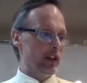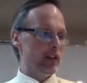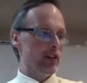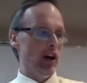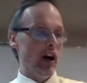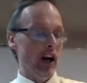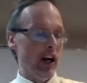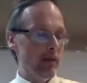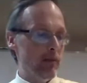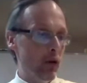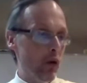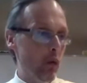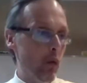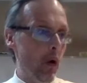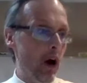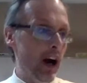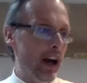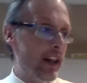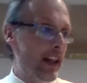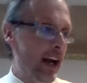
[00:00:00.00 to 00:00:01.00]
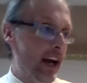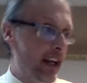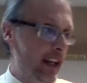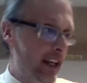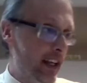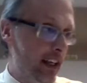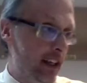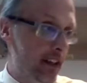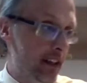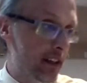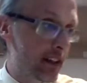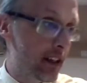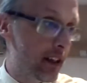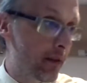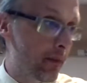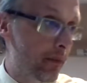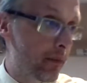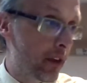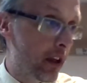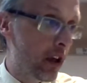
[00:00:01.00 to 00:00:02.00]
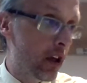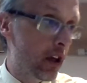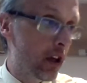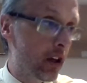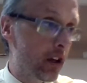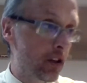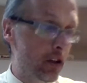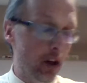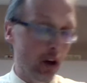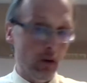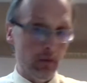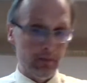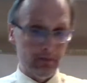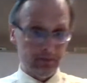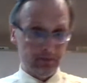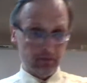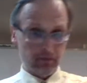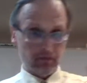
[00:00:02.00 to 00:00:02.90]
talk about why that is. So